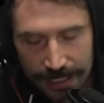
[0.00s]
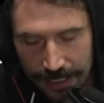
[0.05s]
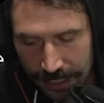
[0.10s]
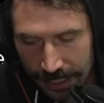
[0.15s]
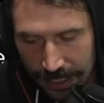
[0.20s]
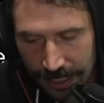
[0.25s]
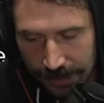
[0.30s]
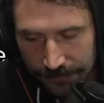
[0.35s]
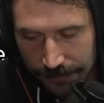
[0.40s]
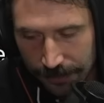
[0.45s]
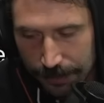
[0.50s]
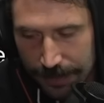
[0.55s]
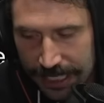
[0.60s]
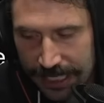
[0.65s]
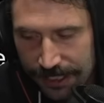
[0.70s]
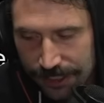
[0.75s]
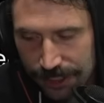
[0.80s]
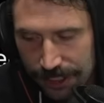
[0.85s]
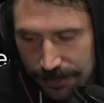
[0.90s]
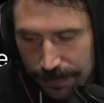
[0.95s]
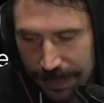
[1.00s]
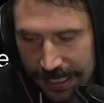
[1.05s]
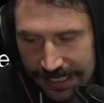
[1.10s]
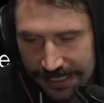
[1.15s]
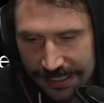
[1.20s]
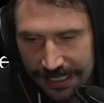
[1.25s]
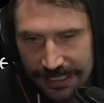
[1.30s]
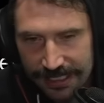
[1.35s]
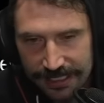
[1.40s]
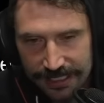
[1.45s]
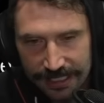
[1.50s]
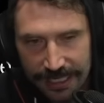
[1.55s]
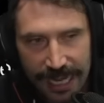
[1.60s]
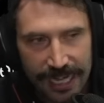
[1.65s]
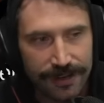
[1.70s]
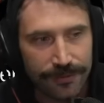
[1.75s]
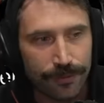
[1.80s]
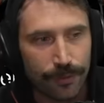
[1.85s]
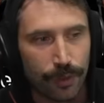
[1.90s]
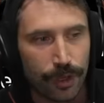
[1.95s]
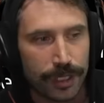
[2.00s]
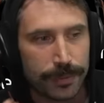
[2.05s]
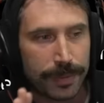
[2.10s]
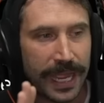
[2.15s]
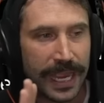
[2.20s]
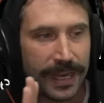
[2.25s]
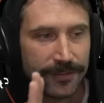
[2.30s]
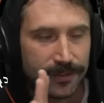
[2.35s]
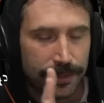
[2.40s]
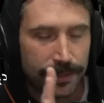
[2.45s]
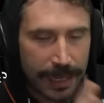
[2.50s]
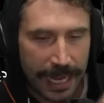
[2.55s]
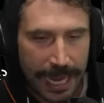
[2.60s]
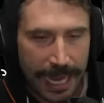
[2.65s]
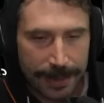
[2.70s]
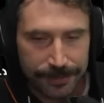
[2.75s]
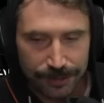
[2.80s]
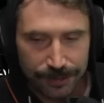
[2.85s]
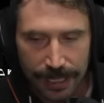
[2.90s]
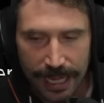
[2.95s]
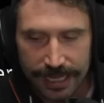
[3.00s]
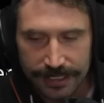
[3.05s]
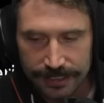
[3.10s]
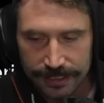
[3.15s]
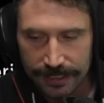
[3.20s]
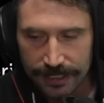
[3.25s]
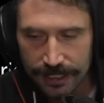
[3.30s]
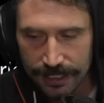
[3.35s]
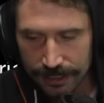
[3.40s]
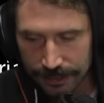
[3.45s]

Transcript: Uh, for me, it just makes sense to kind of work back from abstract